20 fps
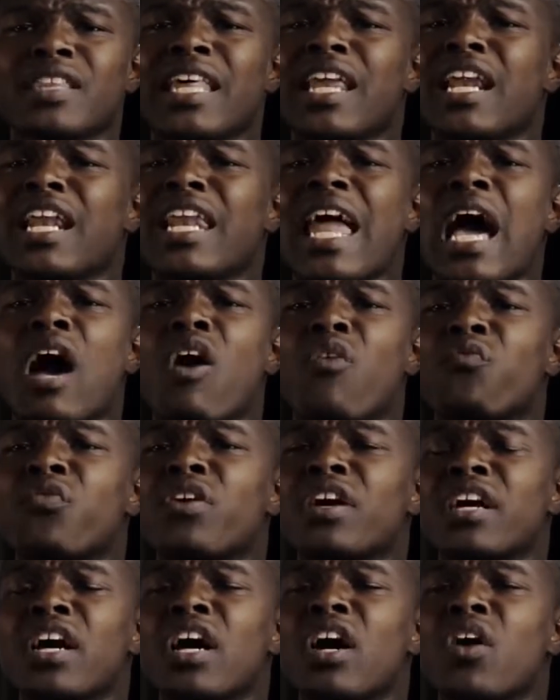that allow
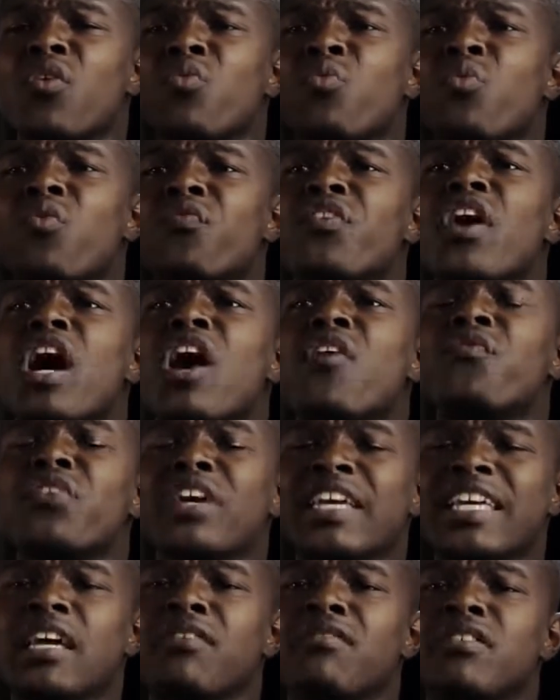for, for
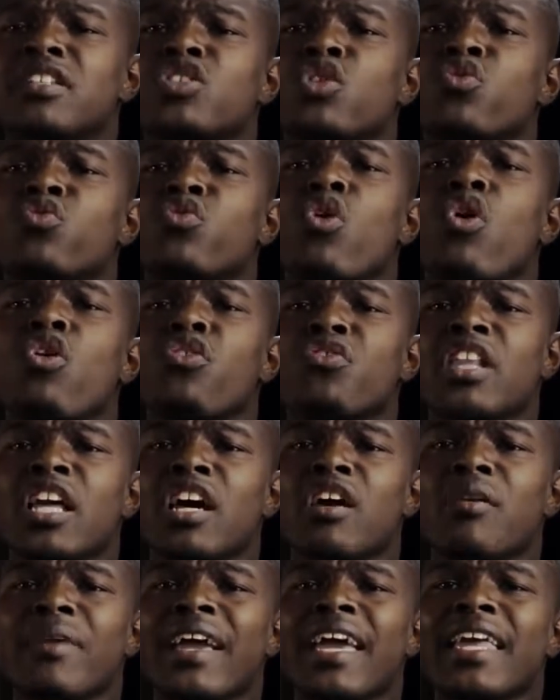unforgiveness to grow in
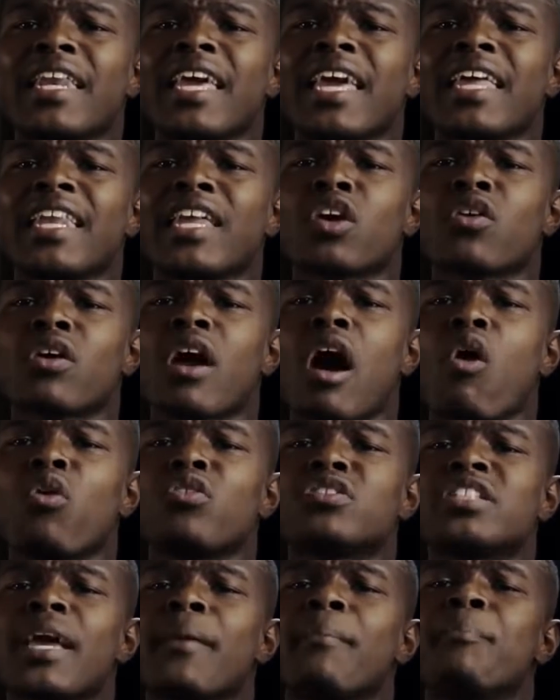them and it, and it
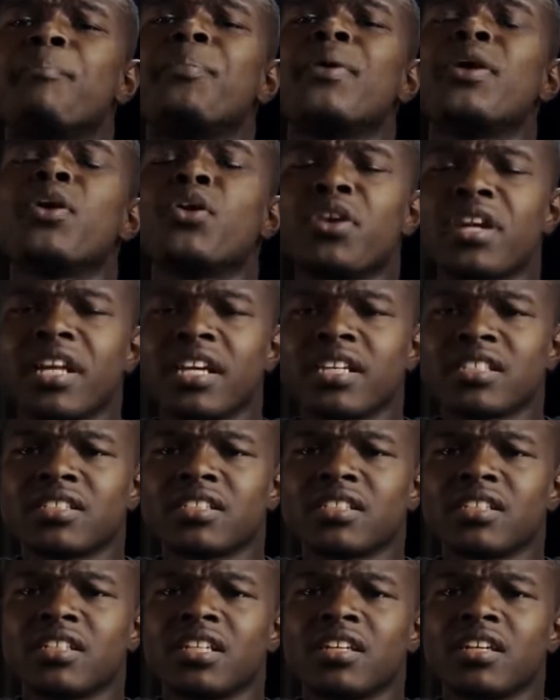caused a bitterness,
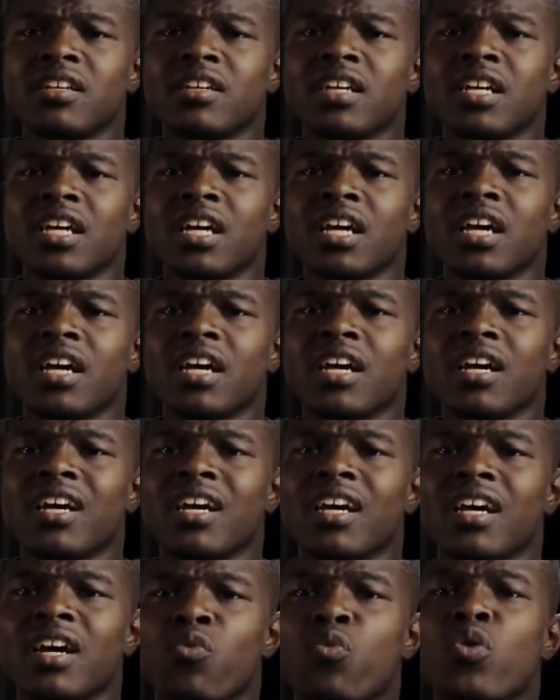
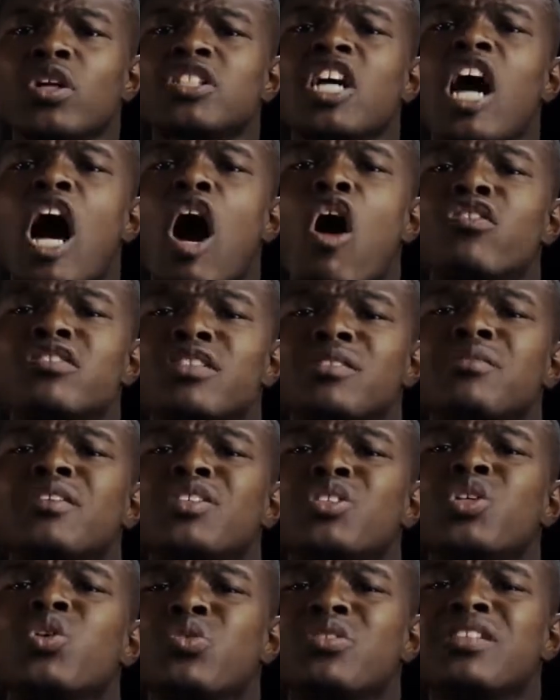which caused them
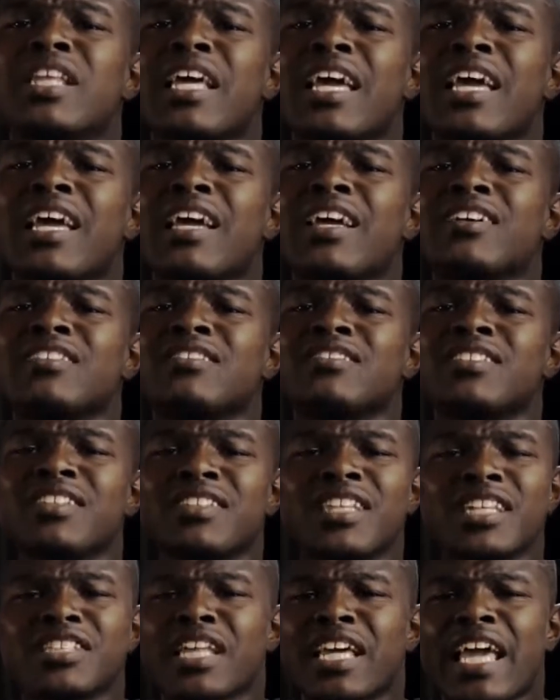to do things
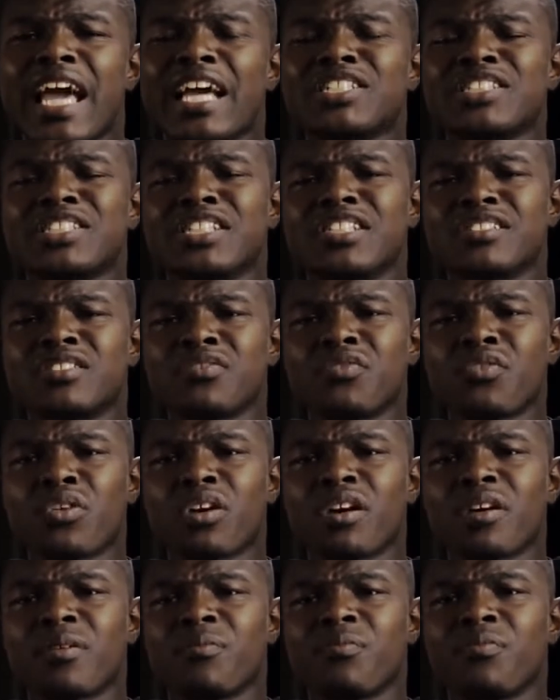that they got judged
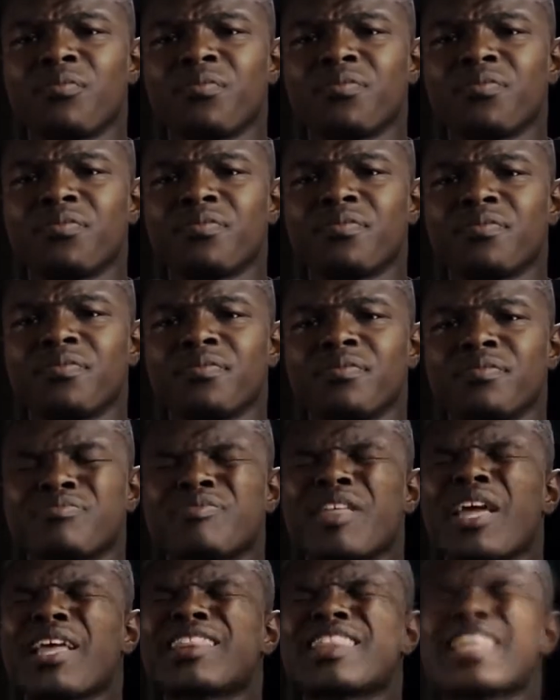for
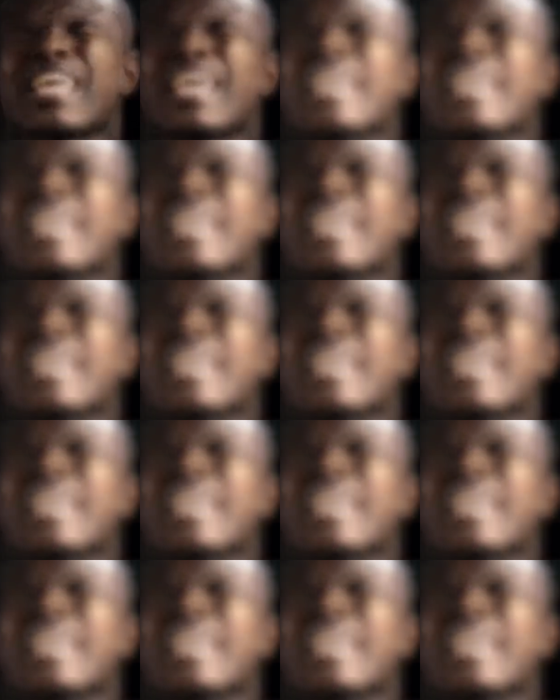that